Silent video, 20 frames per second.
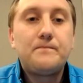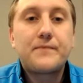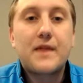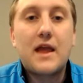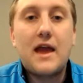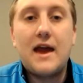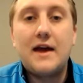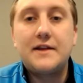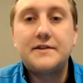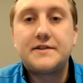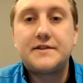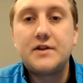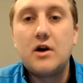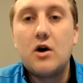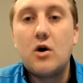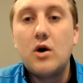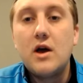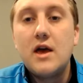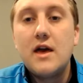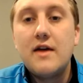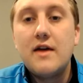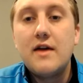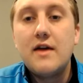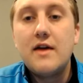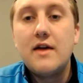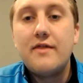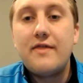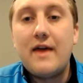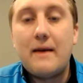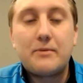And so
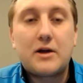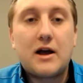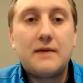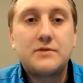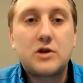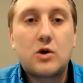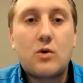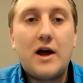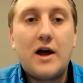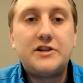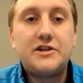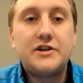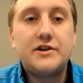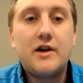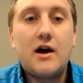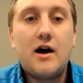that becomes a question